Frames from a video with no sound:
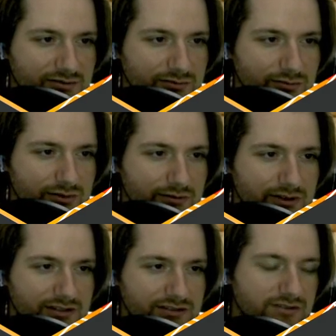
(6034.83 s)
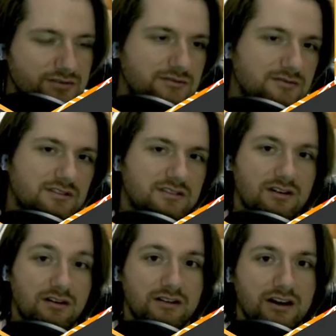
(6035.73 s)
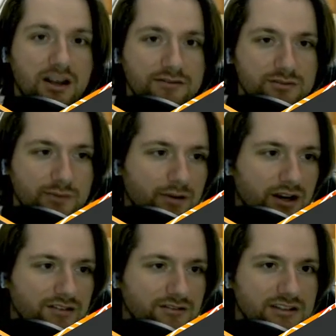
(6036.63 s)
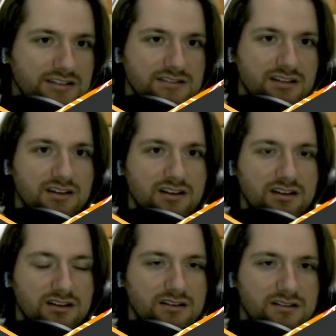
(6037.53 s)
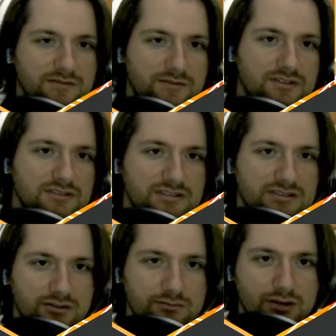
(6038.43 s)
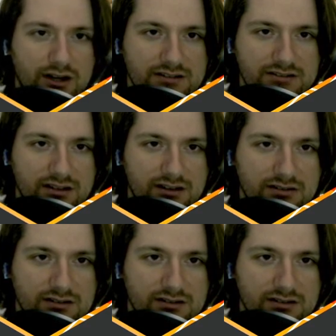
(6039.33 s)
We want to... Oh, now I have to remember how to do this. First, let's turn proxy on.